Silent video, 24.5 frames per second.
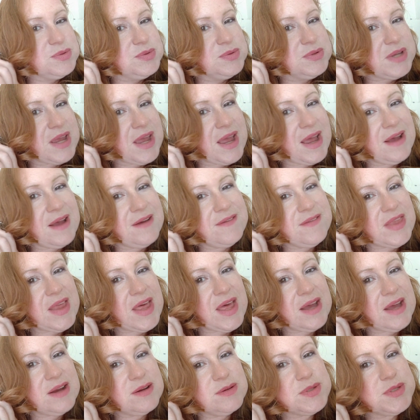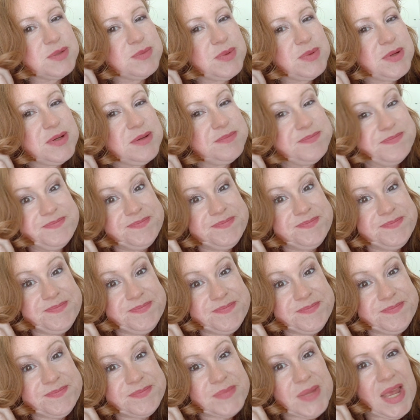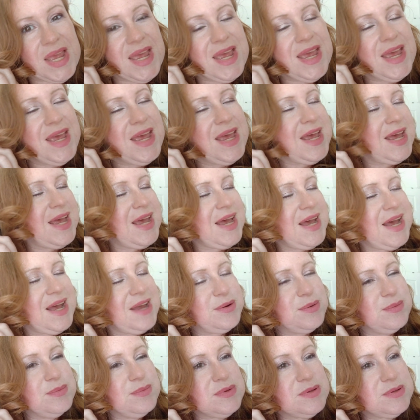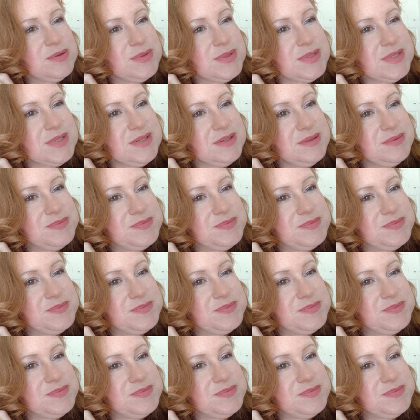to have in the house, but I don't use it.